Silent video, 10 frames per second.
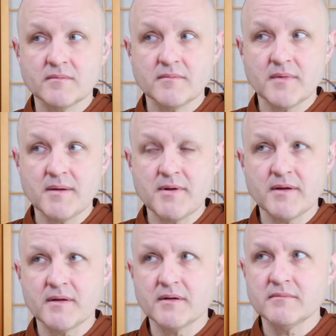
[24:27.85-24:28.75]

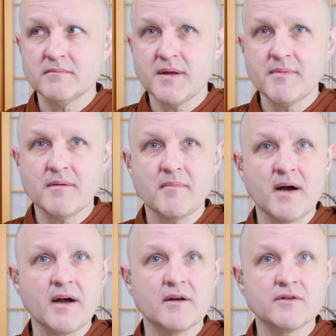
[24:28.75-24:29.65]
maybe a
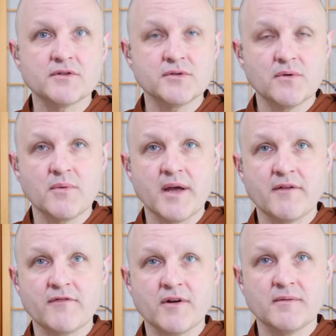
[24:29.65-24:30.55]
mile or two away
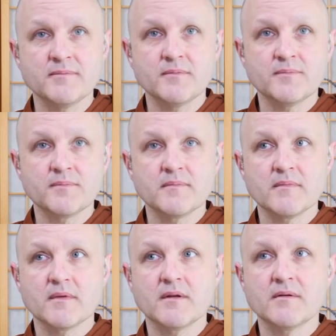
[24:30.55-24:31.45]
from
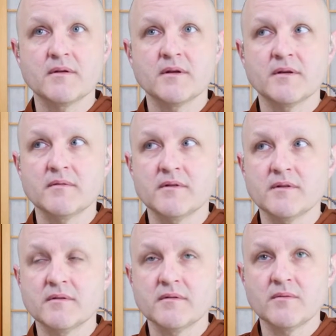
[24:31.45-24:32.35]

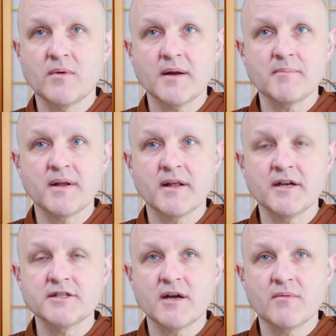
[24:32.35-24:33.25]
Wat
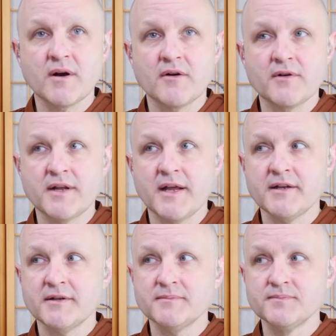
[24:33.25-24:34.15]
Pananachat, where I ordained.
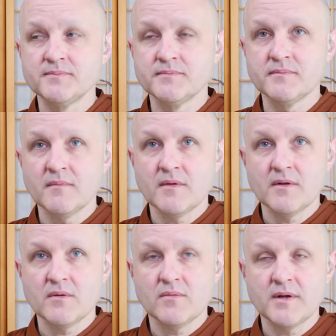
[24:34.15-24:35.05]
And
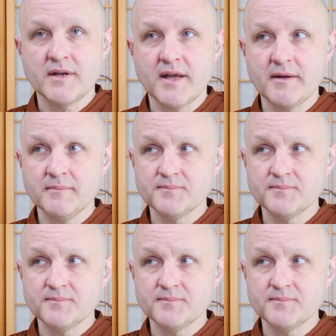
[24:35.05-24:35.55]
one day